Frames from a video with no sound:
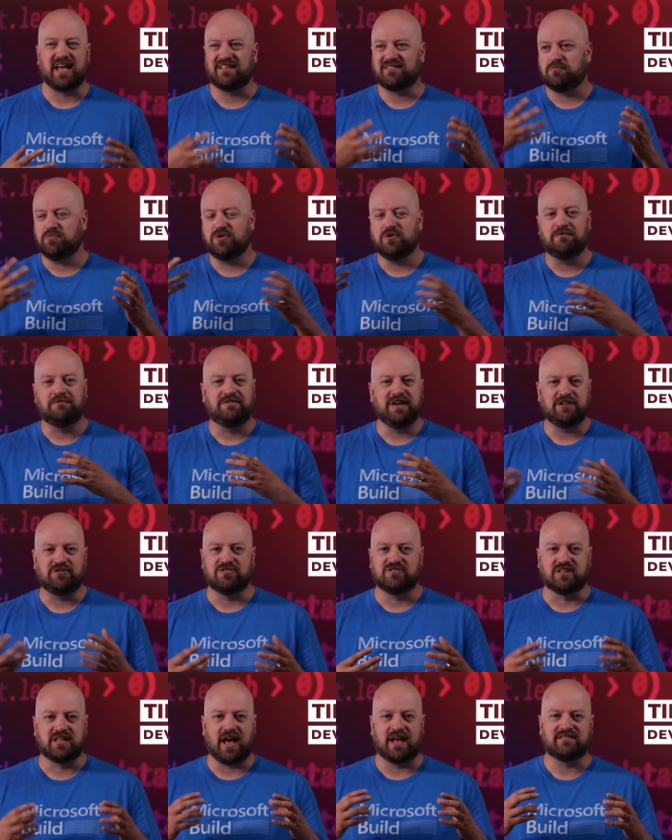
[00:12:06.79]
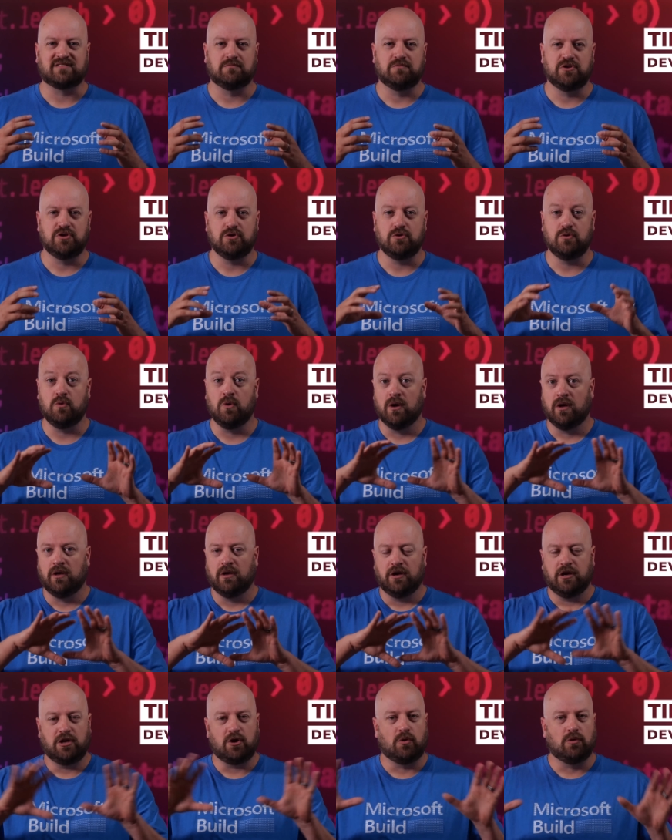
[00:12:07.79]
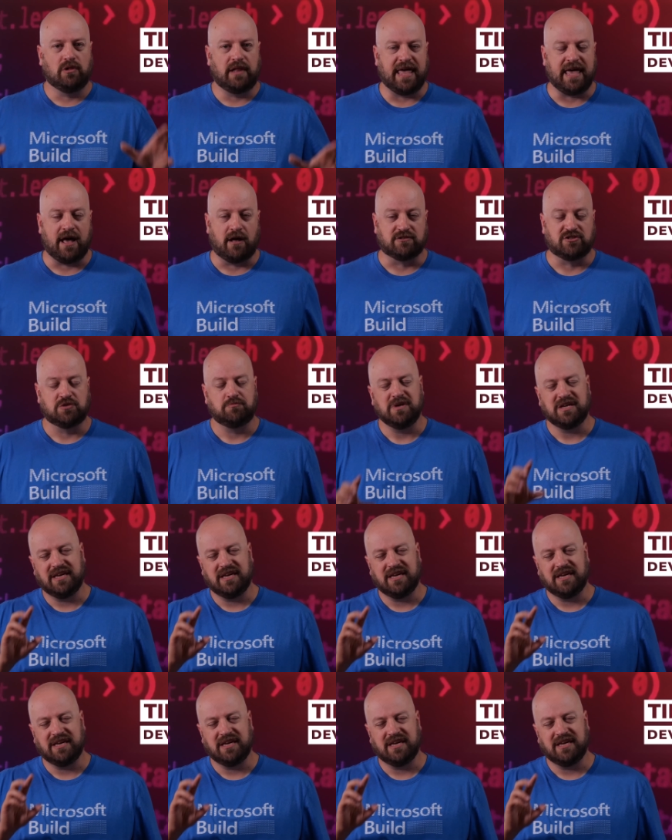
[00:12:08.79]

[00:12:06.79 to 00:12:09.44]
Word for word: it's got some new features, it's got some new, layouts.